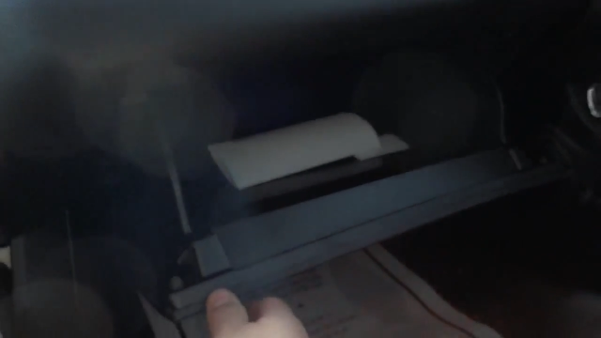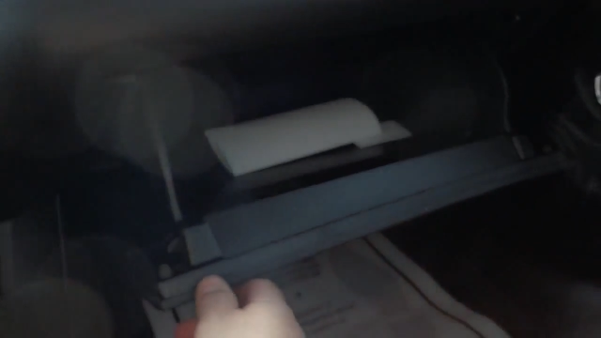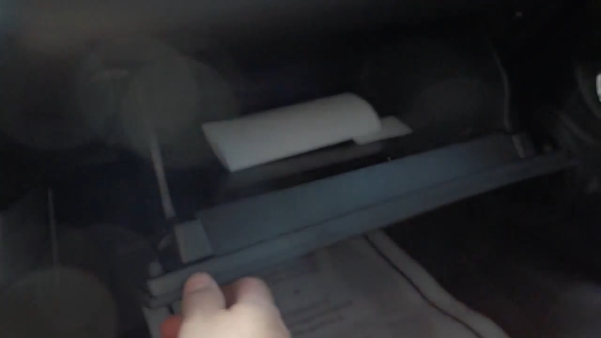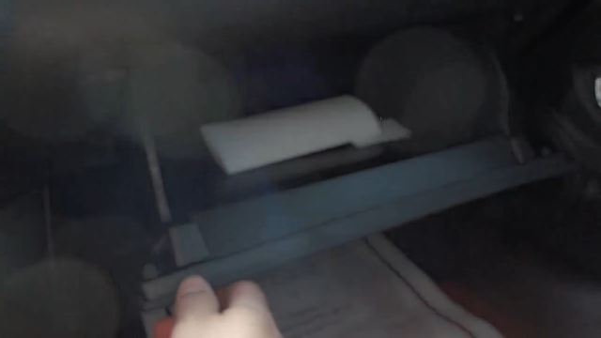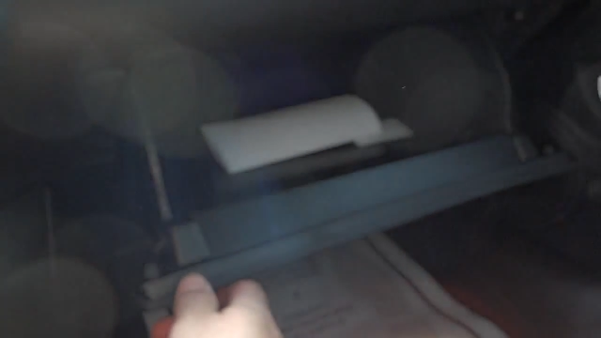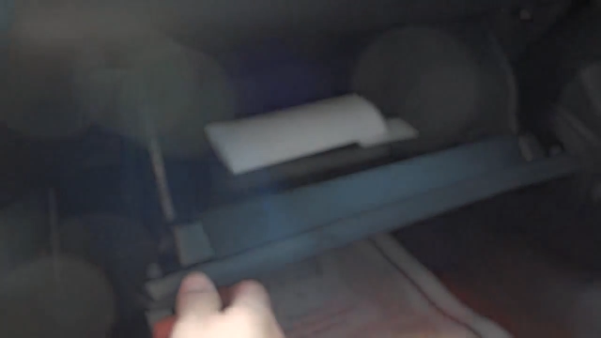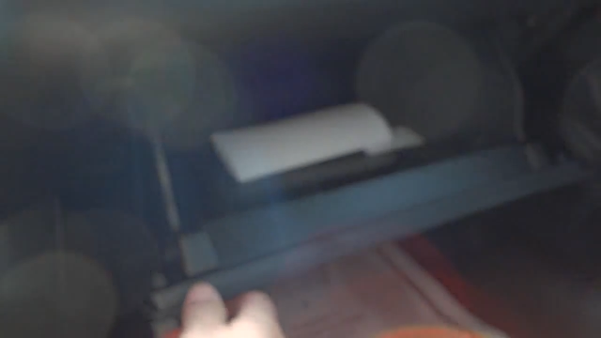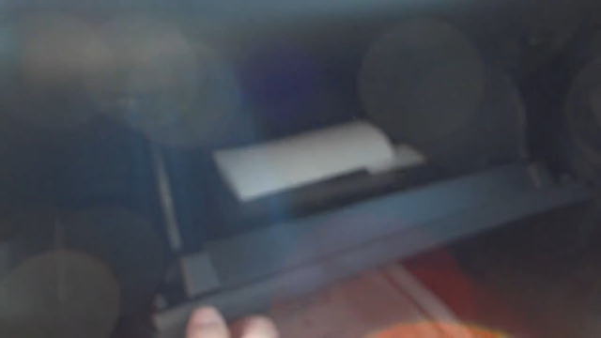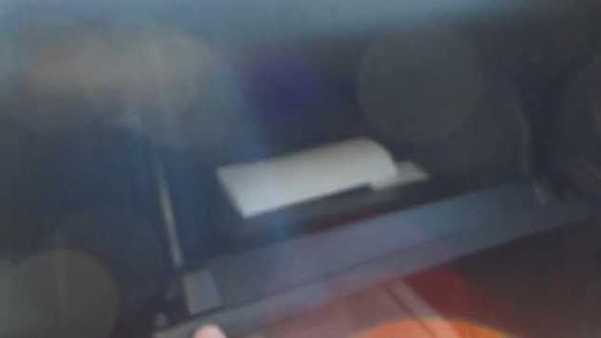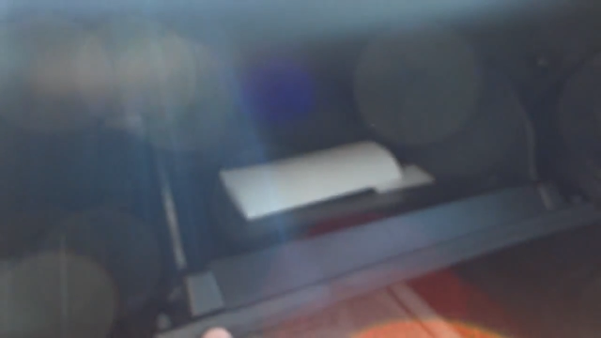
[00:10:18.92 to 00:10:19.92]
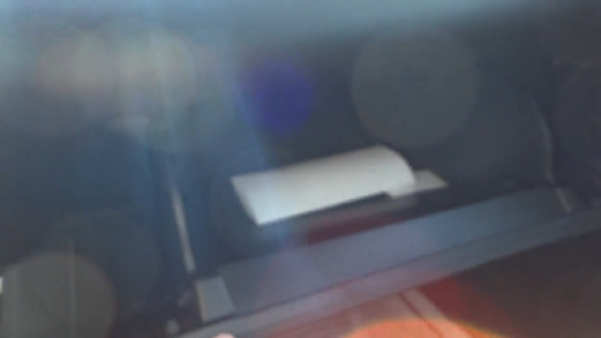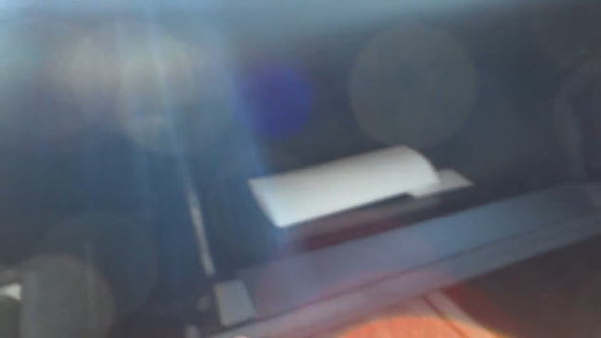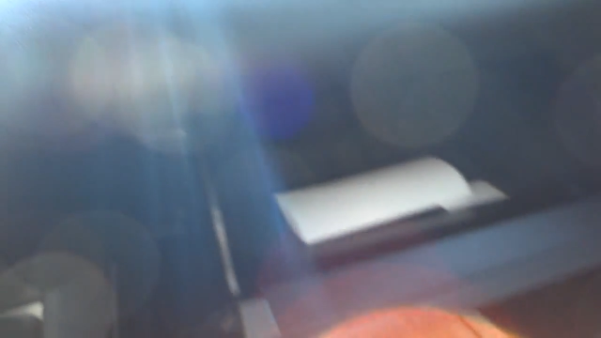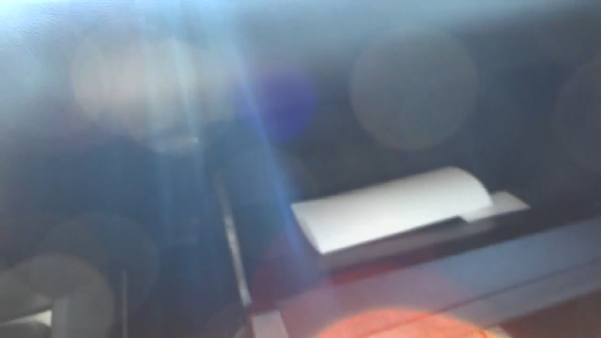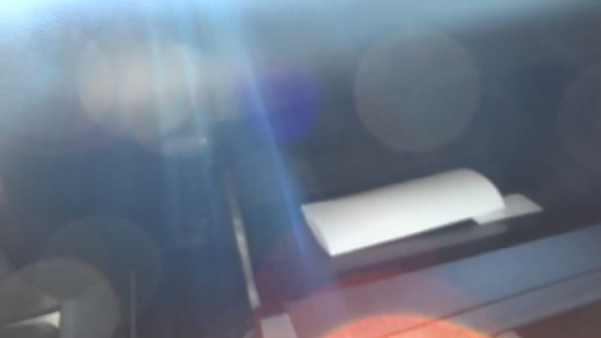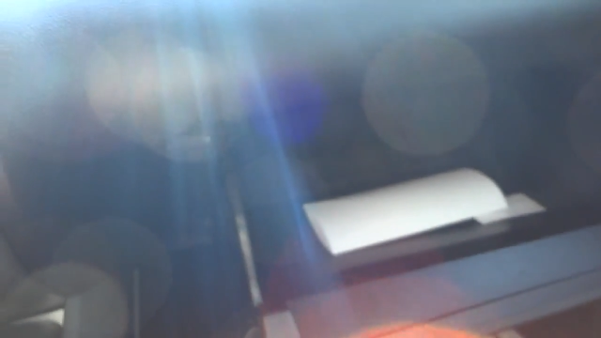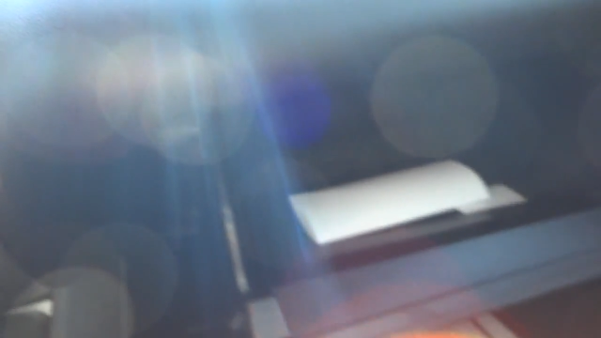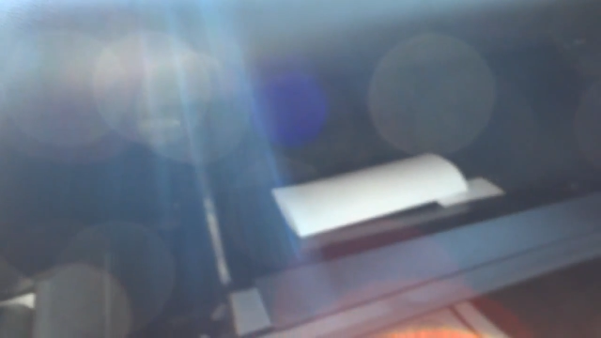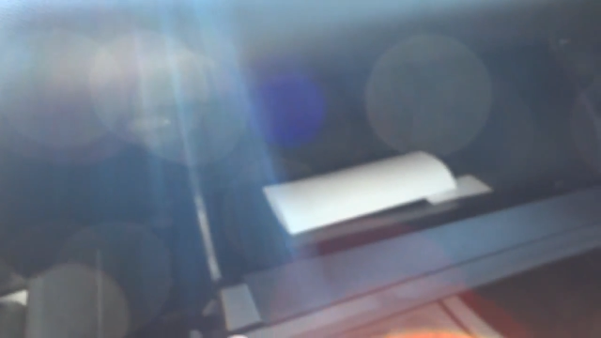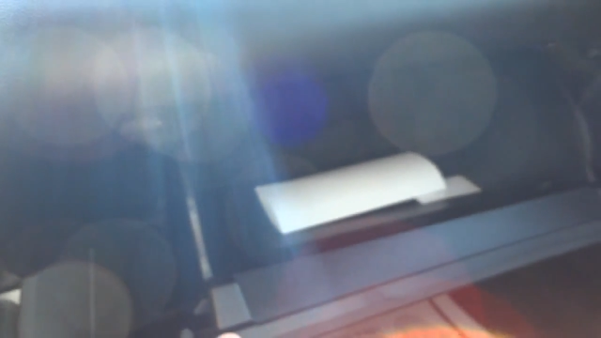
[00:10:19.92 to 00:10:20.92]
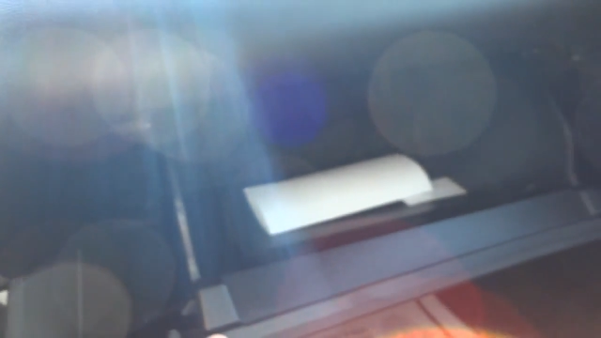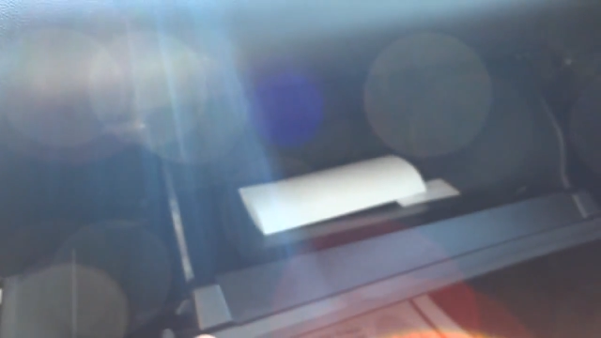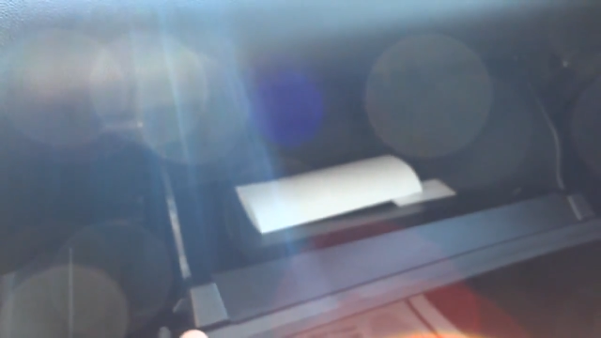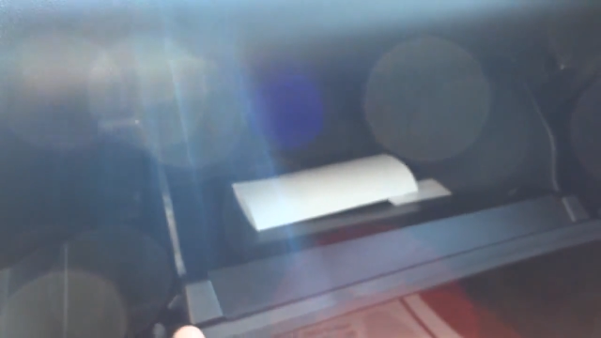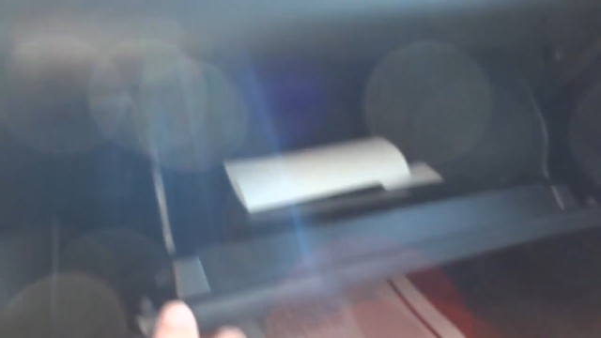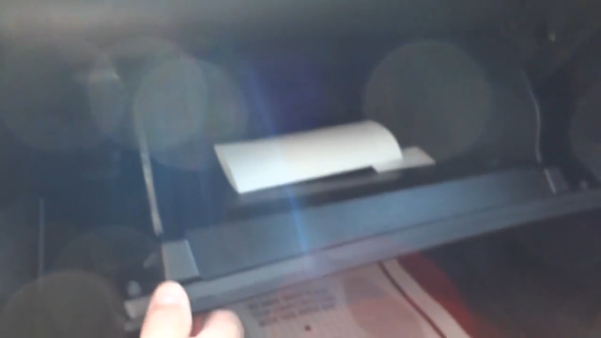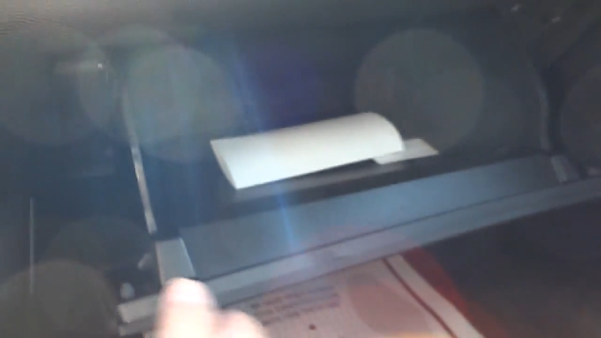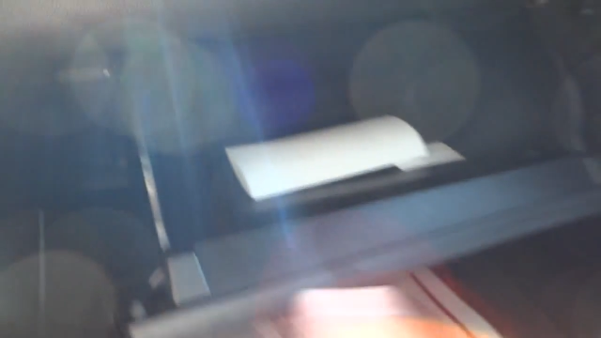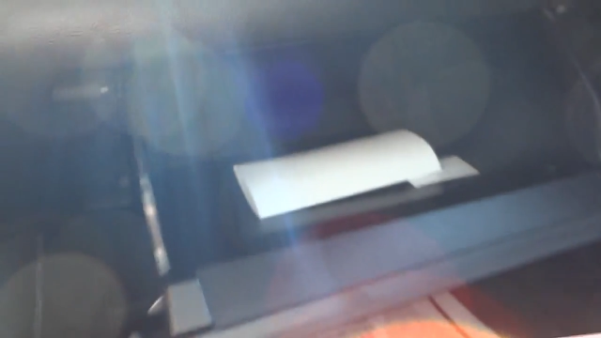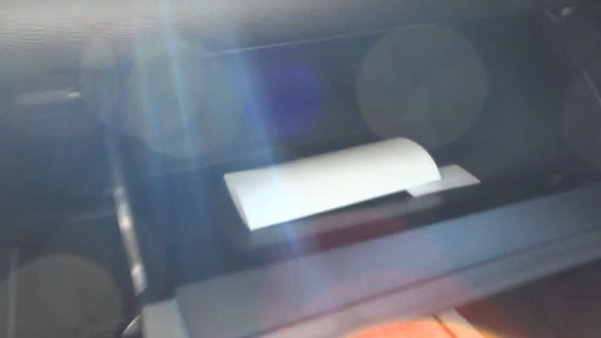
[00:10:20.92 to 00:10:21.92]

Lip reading: [unreadable: no face in view]